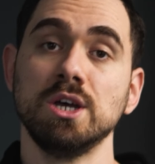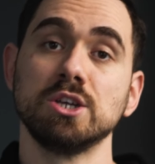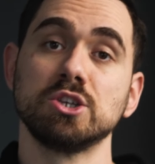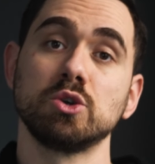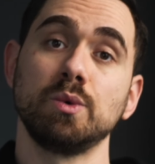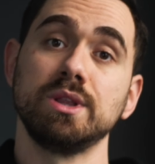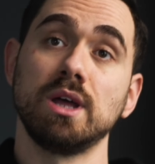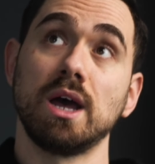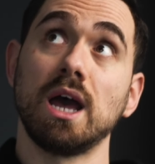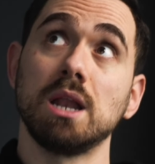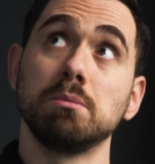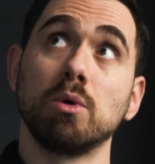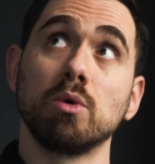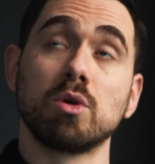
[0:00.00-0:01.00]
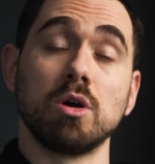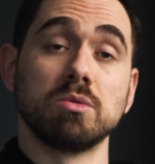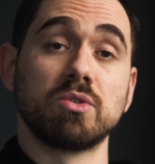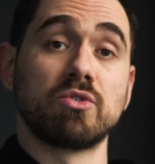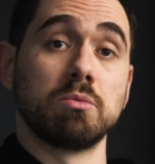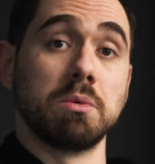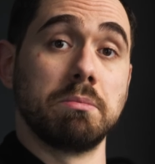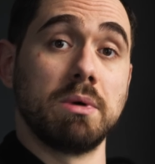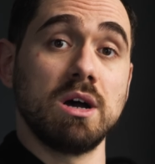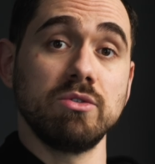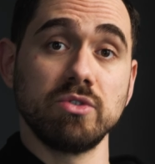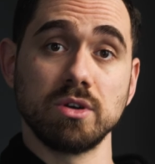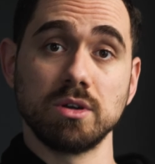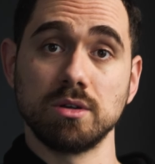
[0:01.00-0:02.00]
So when the elbow comes from
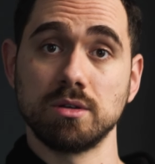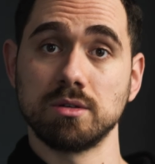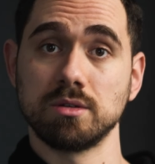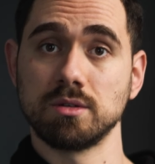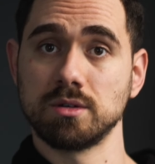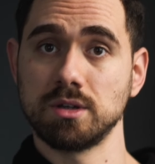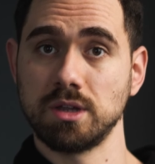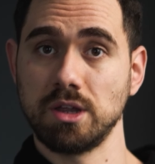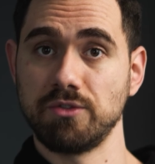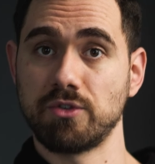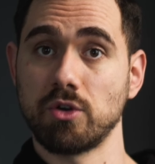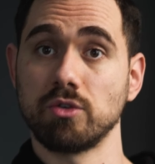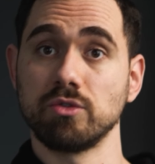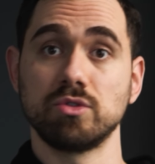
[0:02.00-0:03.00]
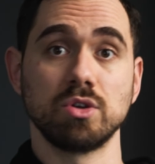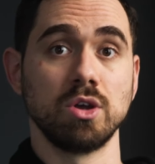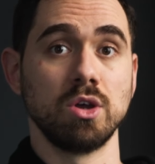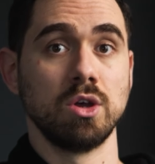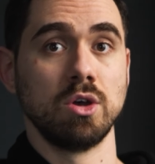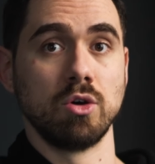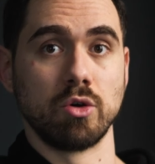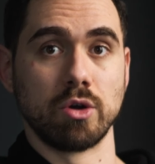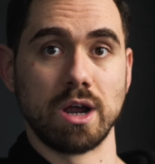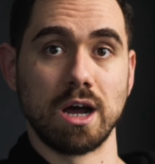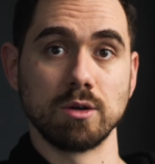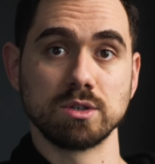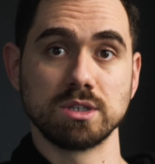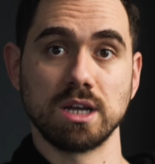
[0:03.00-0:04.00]
above, in front or
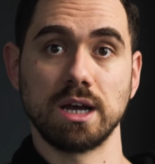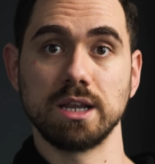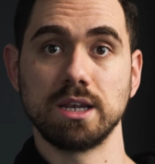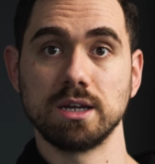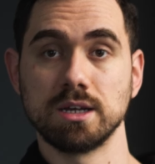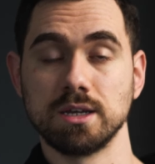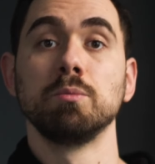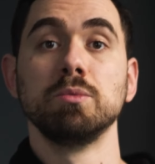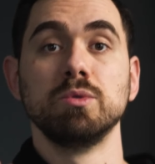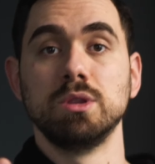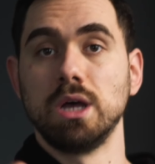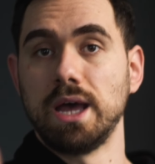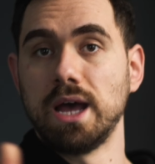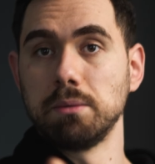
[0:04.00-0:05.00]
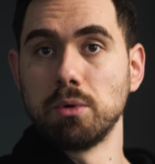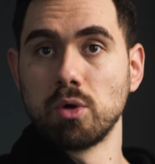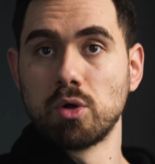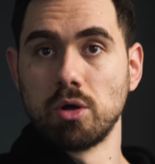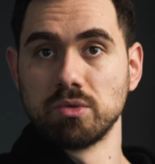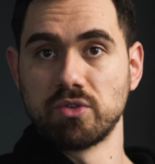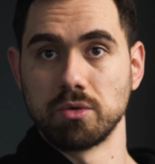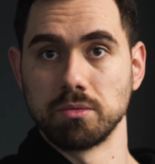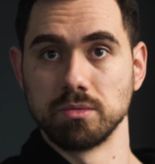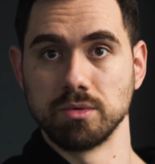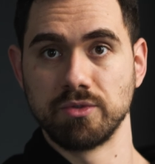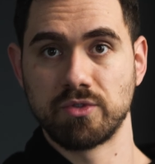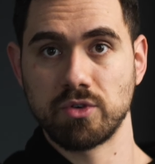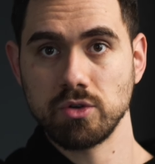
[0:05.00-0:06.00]
outside, the elbow comes
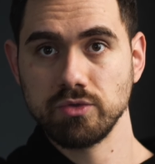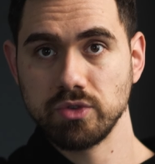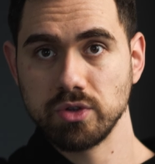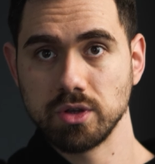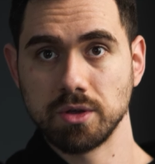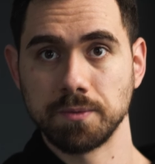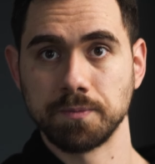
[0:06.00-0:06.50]
from front